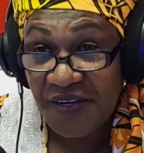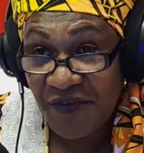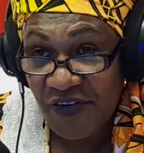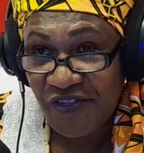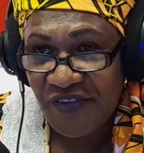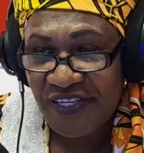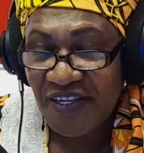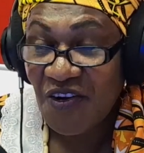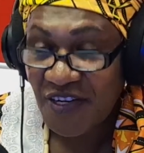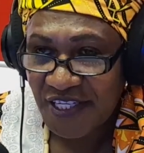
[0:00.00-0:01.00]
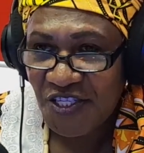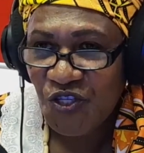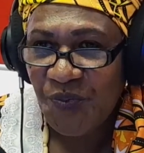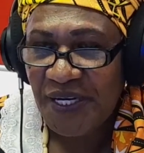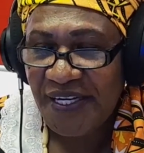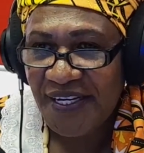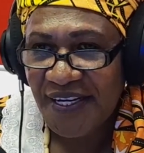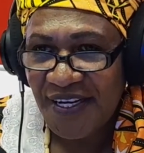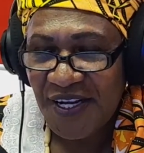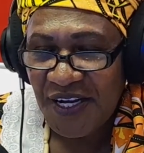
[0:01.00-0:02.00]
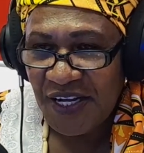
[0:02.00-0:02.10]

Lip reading: anniversary, the Golden Jubilee,